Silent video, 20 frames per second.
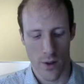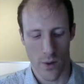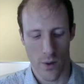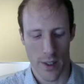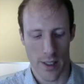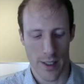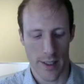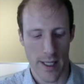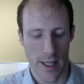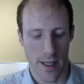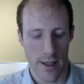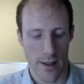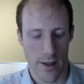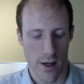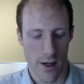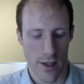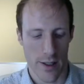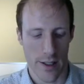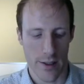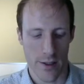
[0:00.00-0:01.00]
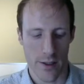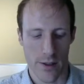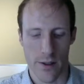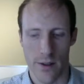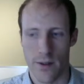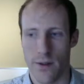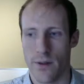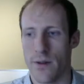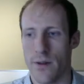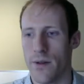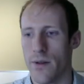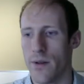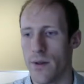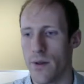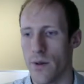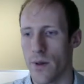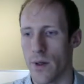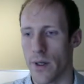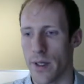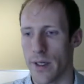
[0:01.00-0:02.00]
we're going to take our initial node,
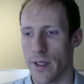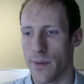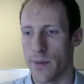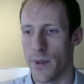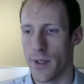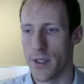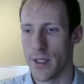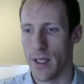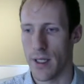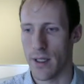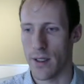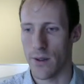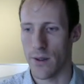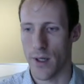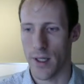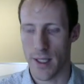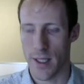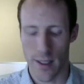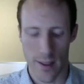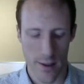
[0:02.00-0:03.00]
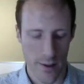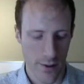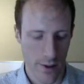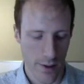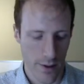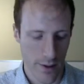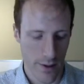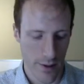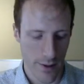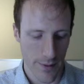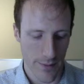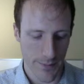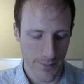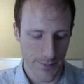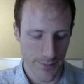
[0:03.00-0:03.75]
we're going to push it into our data structure,